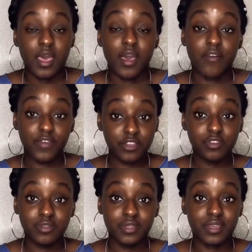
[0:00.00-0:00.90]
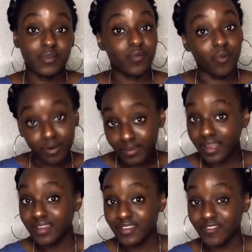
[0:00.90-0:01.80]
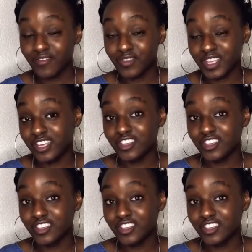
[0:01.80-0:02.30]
Eventually, one of my leads,